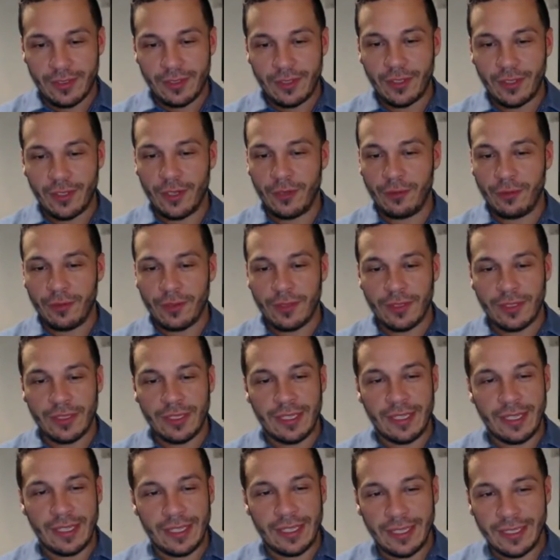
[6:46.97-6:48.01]
You know,
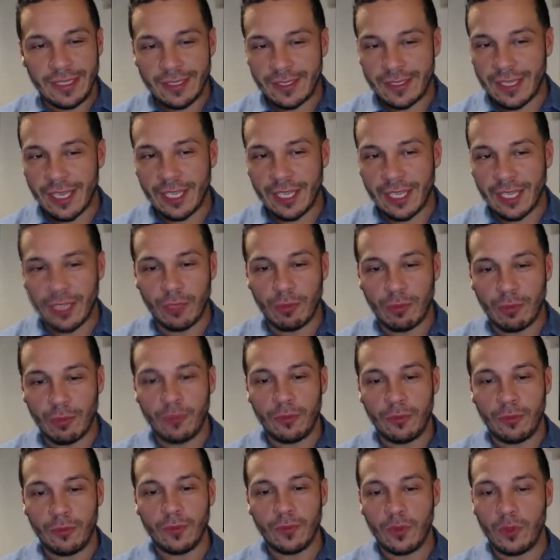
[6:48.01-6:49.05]

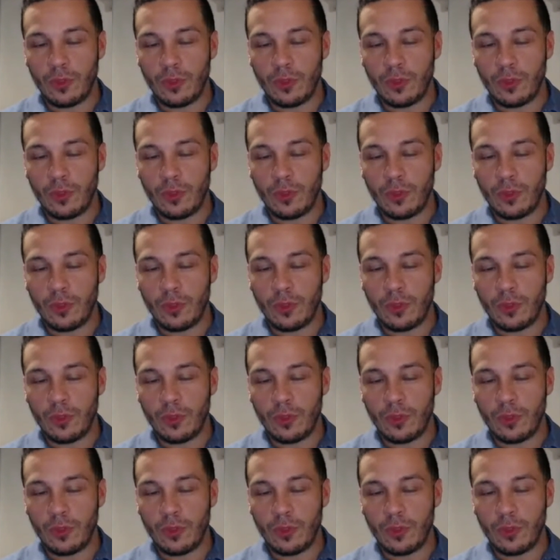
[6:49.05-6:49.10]
sessionable.